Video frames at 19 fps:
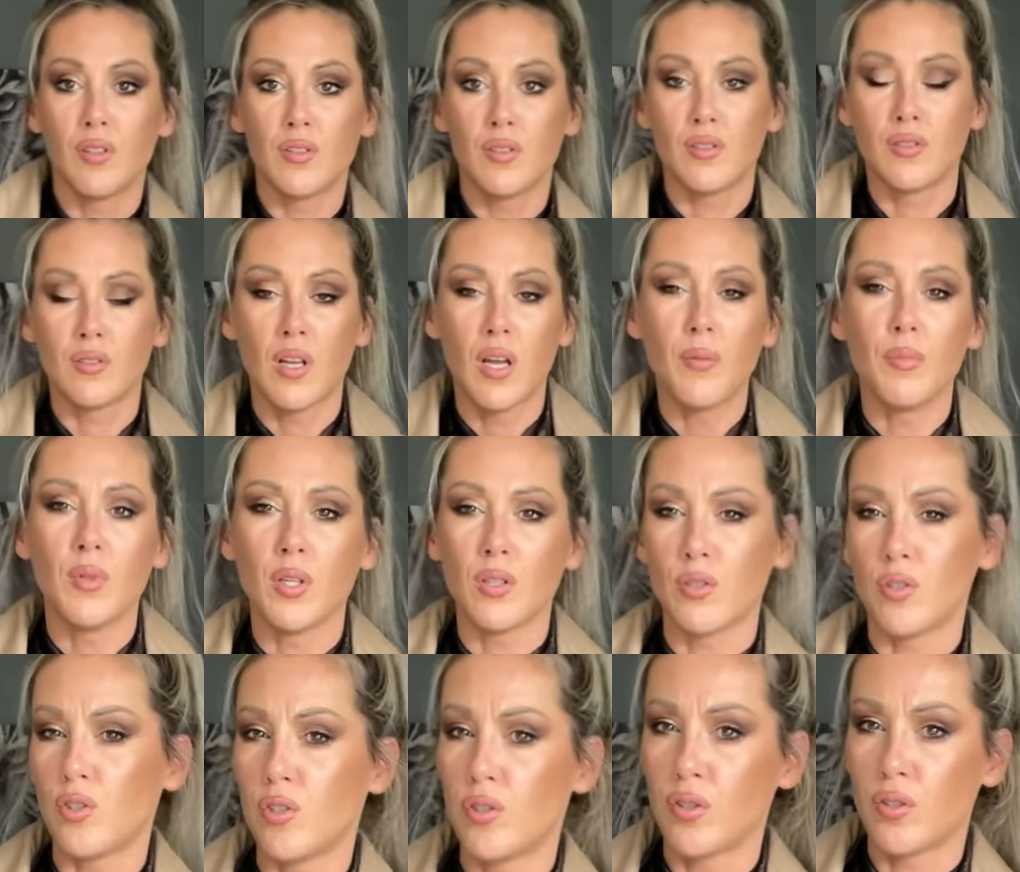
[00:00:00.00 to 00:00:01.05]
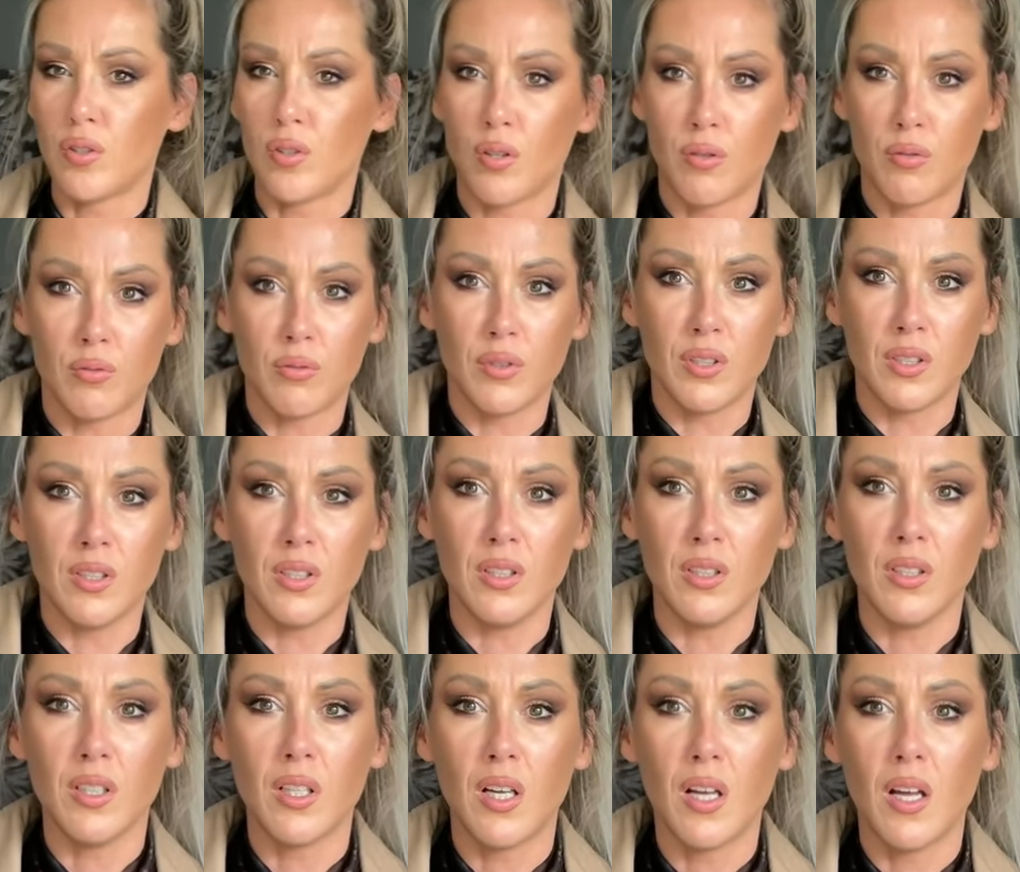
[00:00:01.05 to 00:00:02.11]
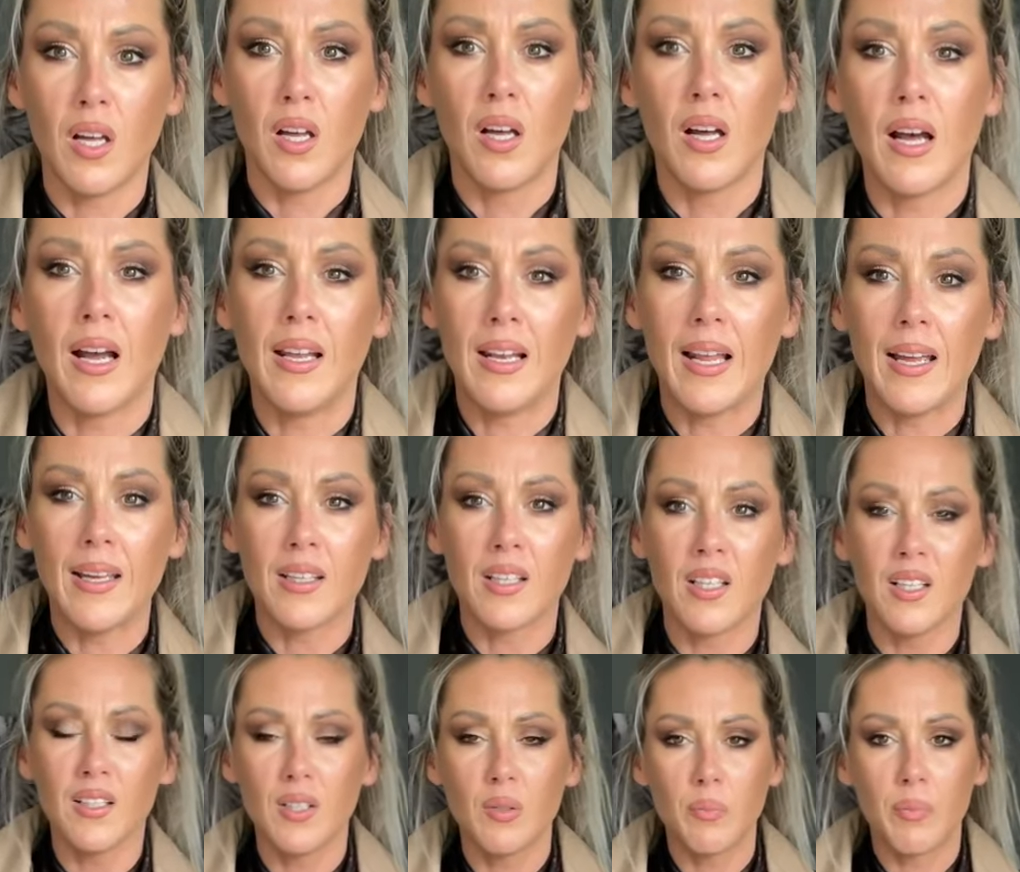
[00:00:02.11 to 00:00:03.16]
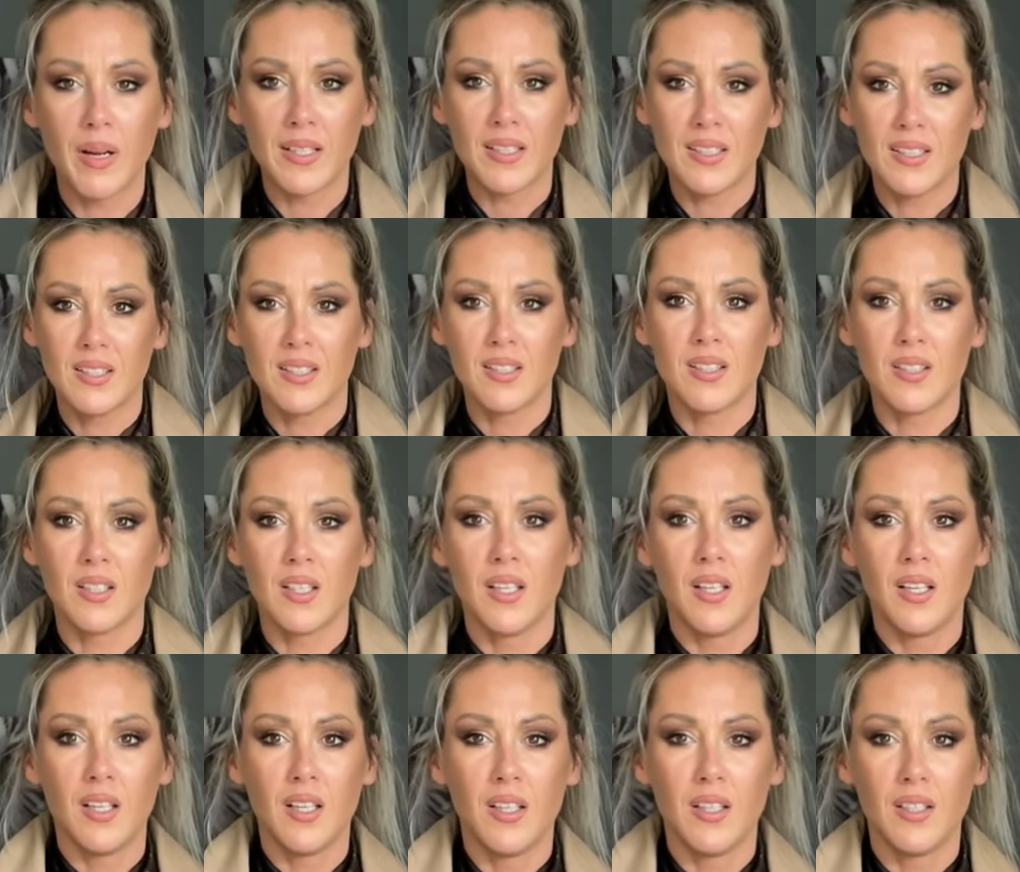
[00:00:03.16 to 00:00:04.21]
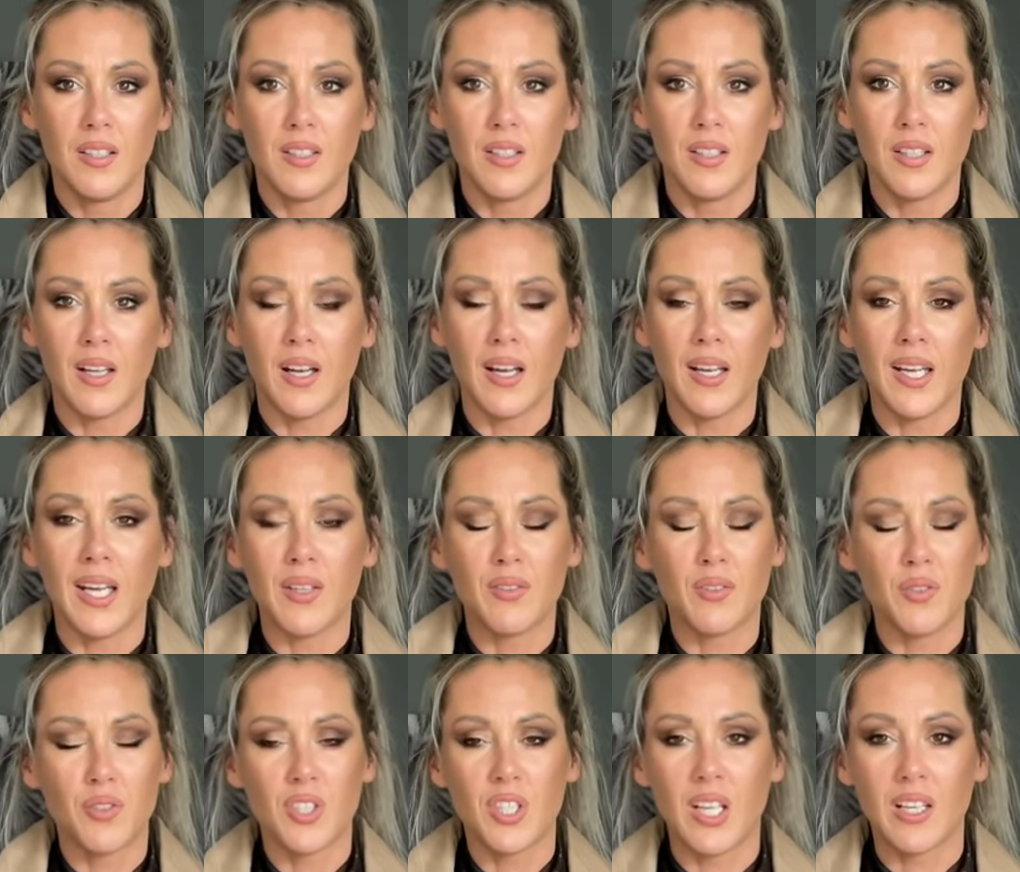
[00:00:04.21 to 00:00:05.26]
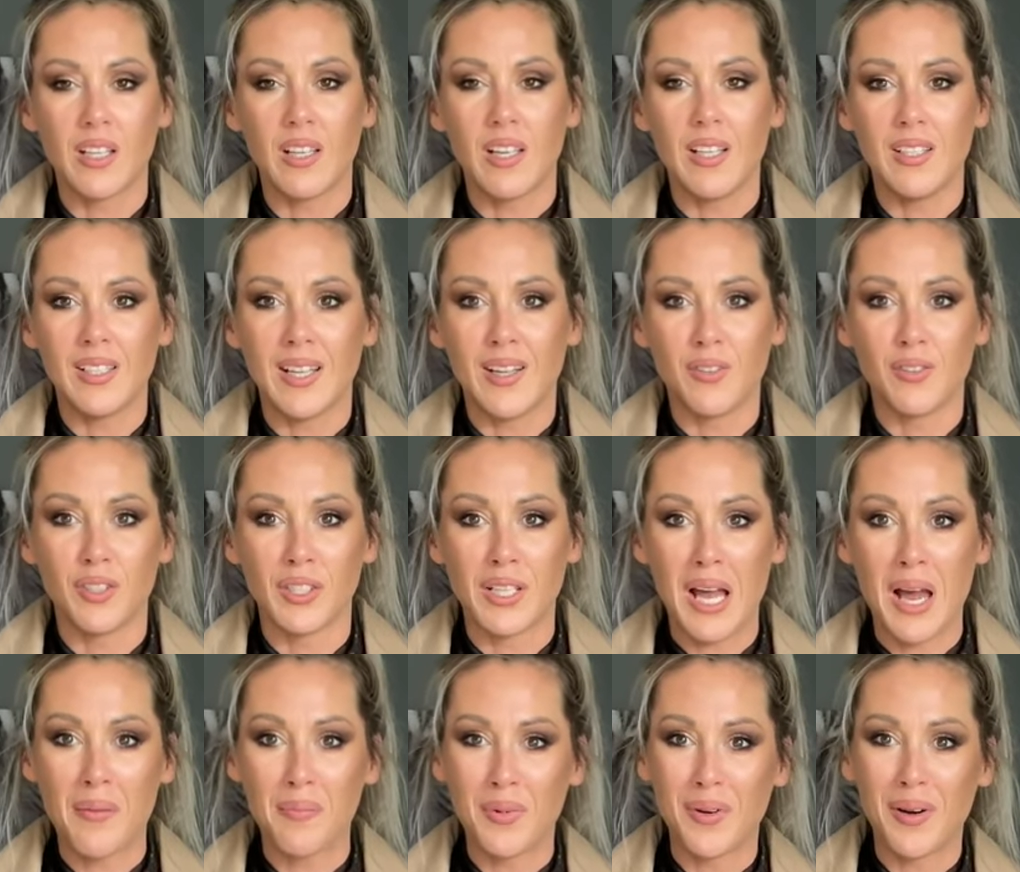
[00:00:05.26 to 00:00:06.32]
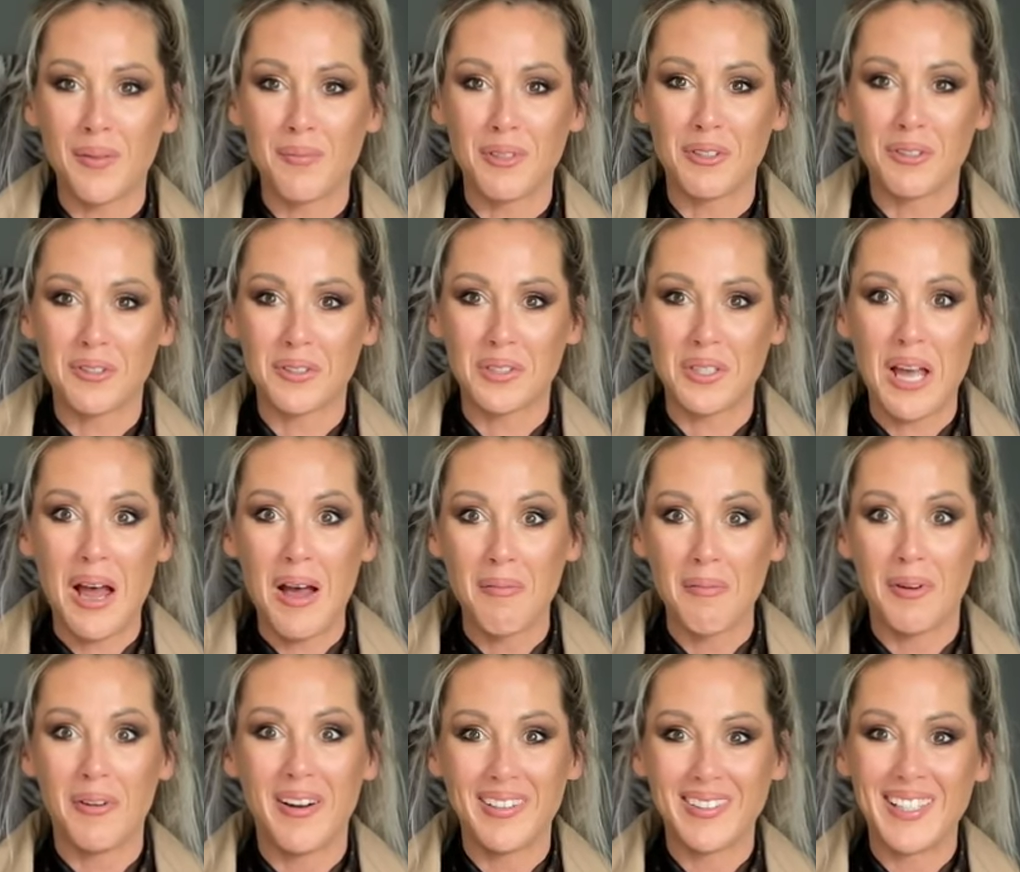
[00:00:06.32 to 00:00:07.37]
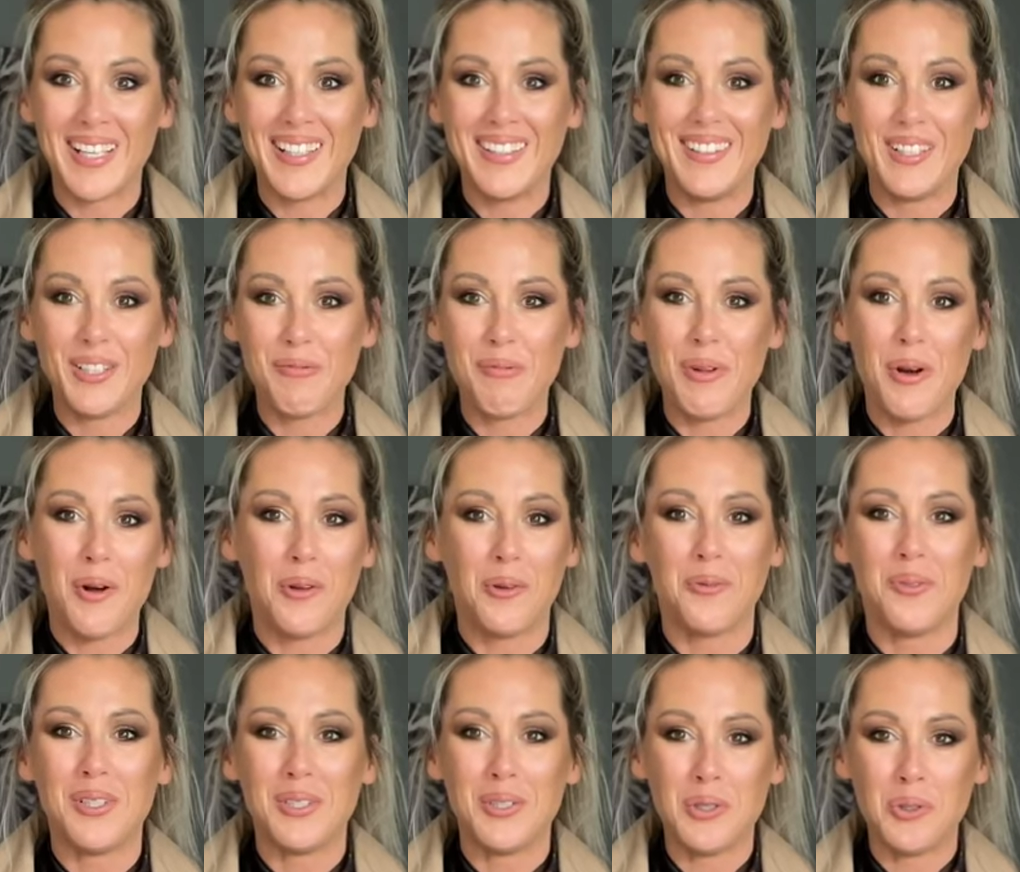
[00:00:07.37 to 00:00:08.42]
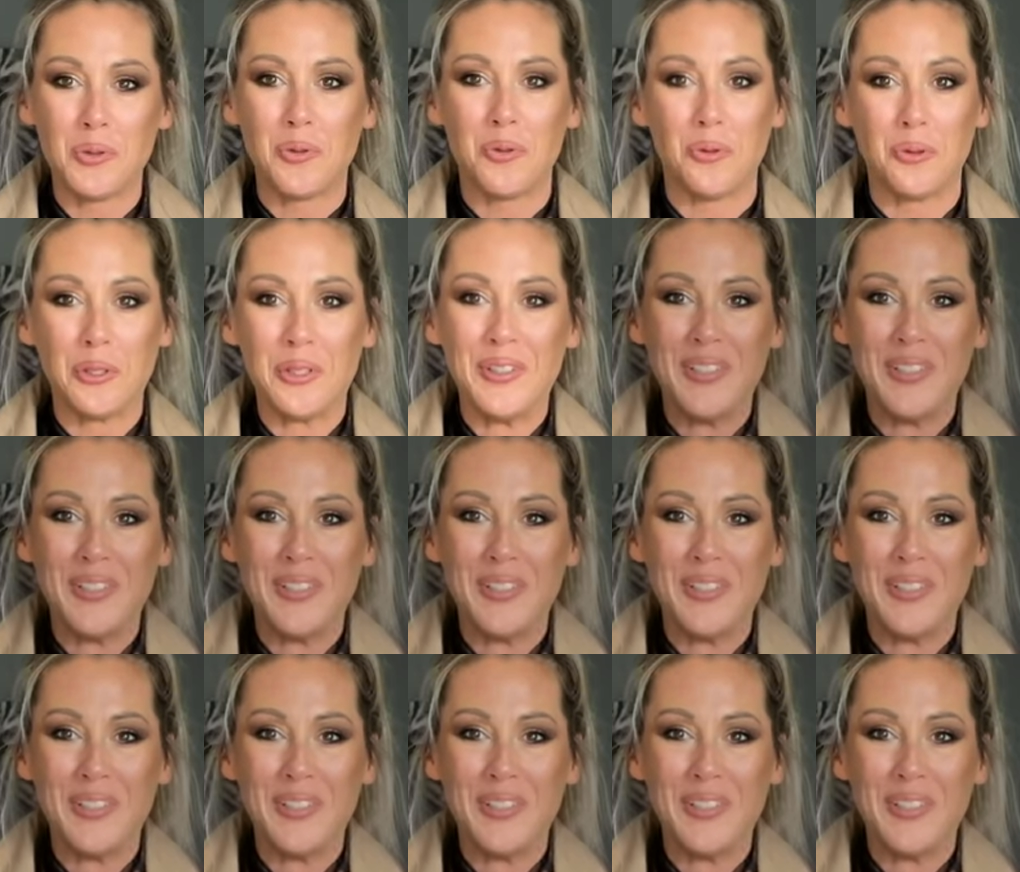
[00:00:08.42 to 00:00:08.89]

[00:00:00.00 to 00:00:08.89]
So I'm not sure really. I like it, but I have to check later on the camera, because camera telling me always true.